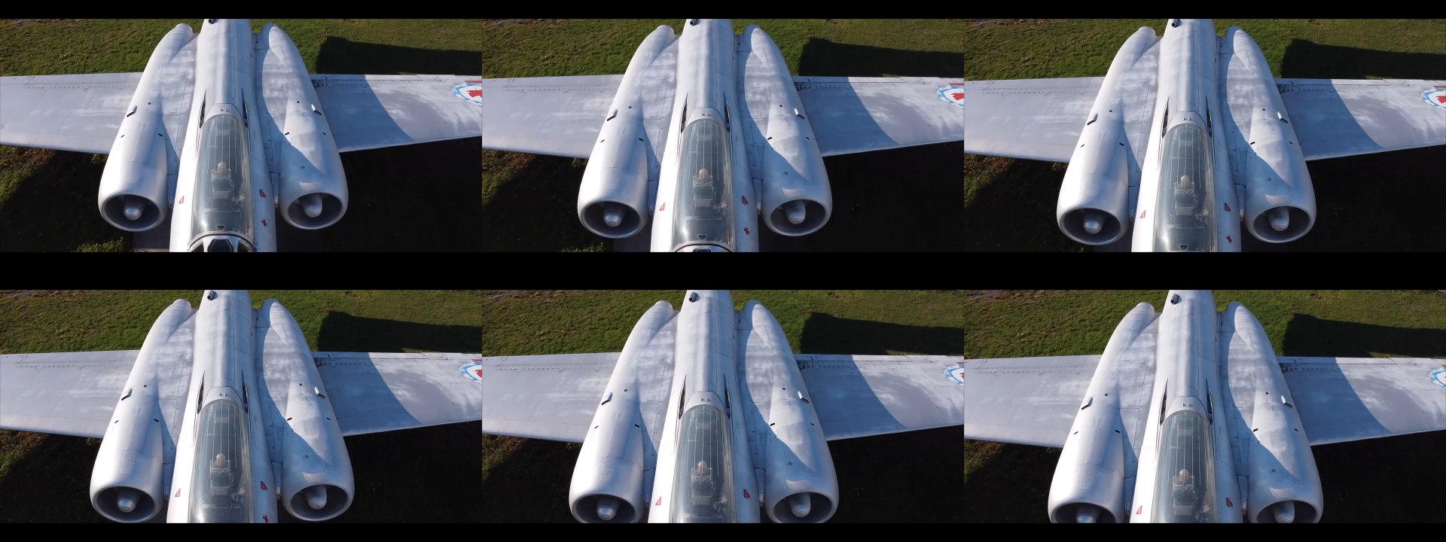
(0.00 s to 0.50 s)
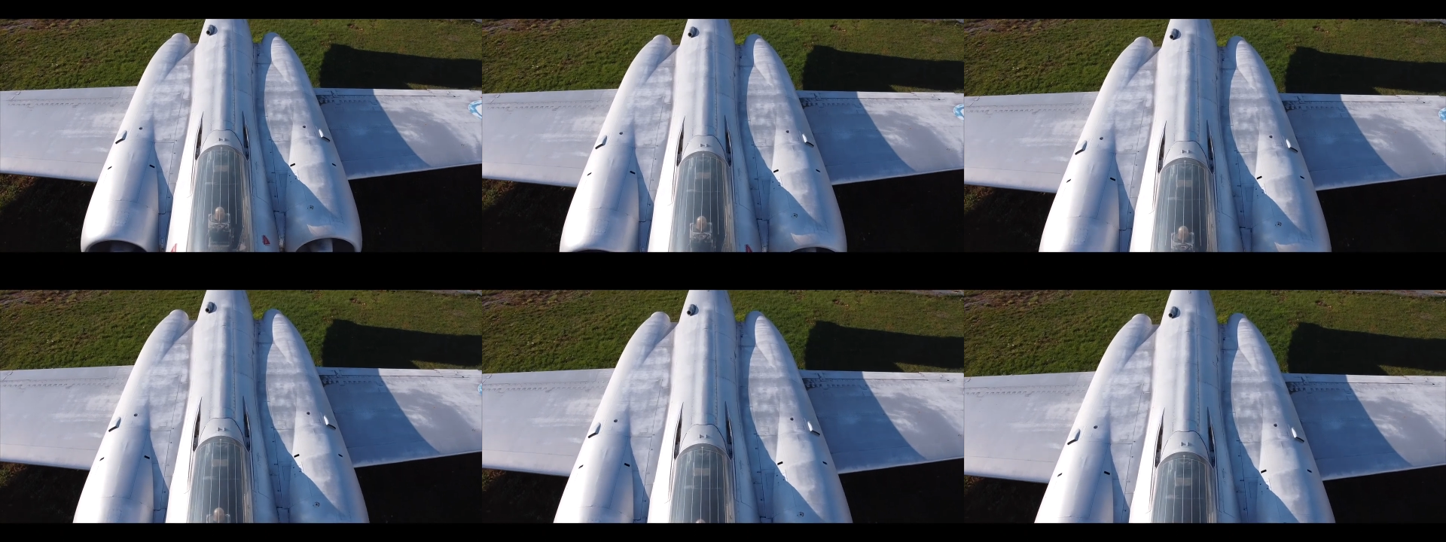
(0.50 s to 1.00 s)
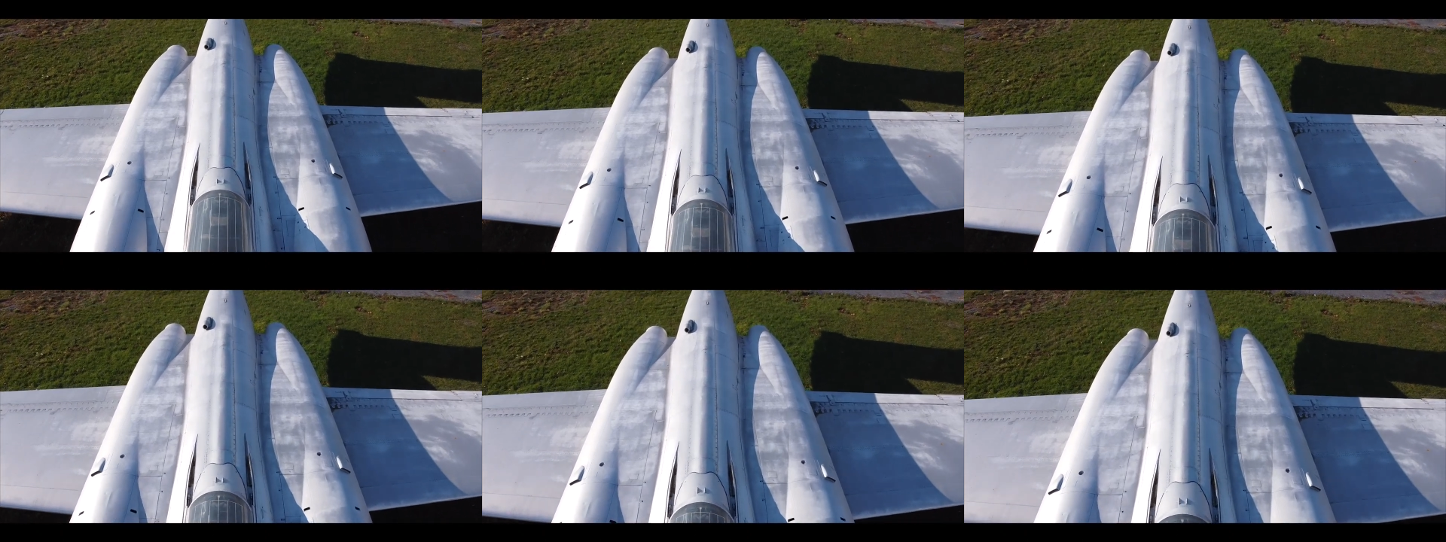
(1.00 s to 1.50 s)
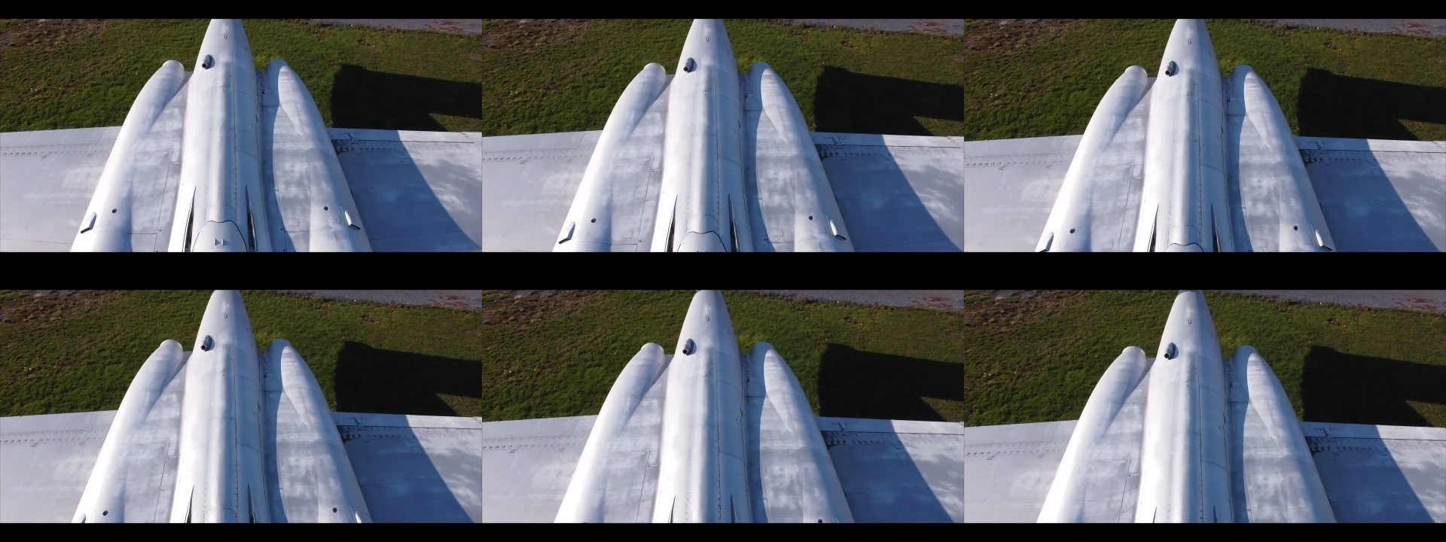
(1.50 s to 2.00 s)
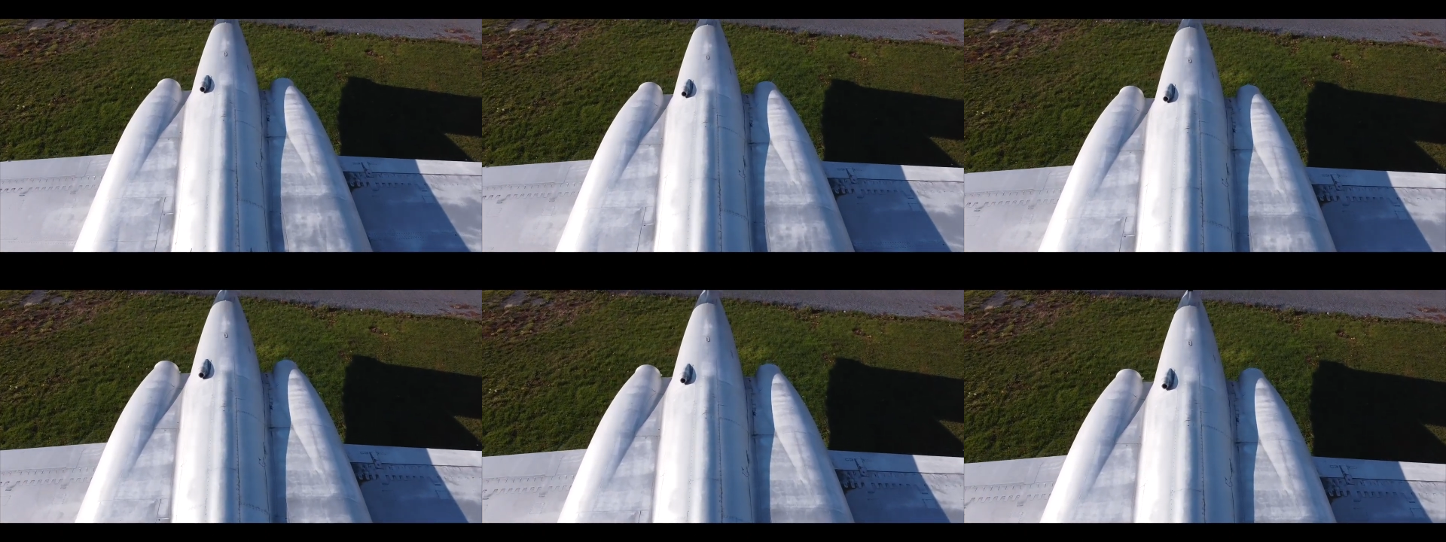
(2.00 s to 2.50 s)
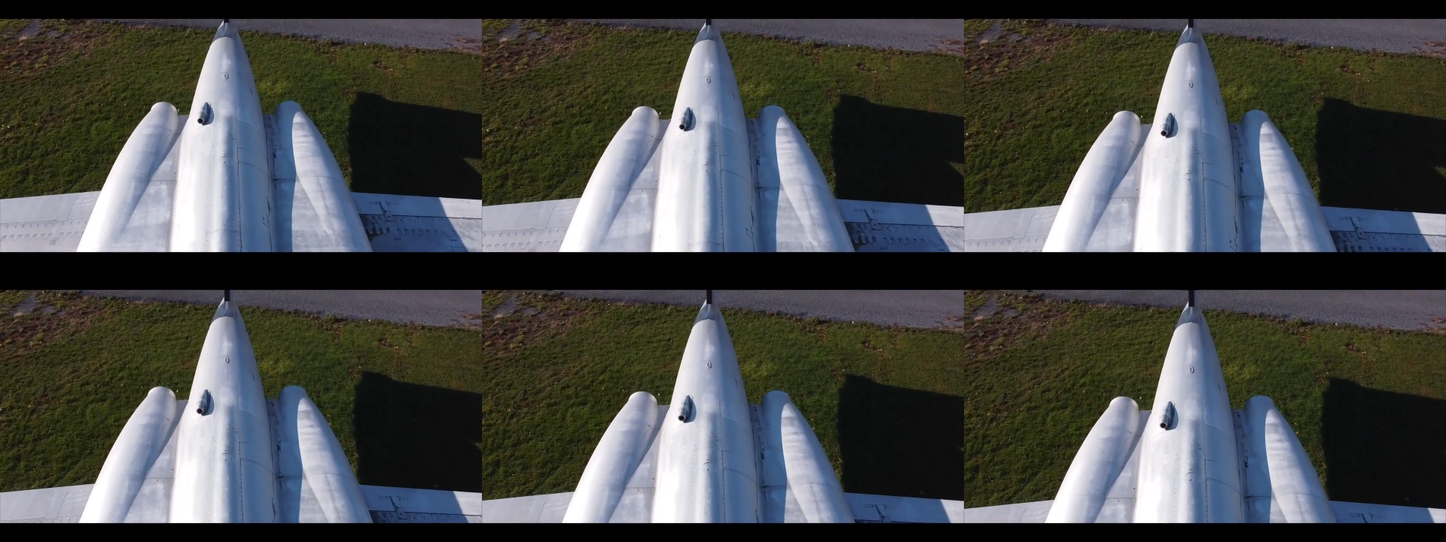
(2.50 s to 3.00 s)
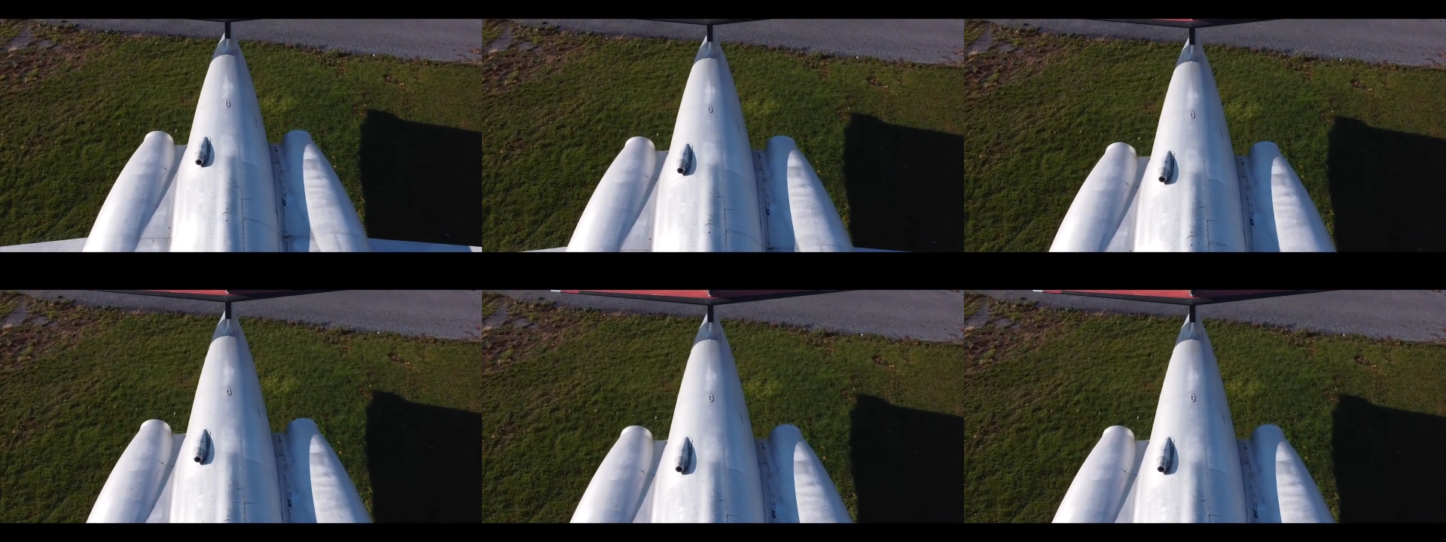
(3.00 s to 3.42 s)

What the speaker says: Nobody's mouth can be seen.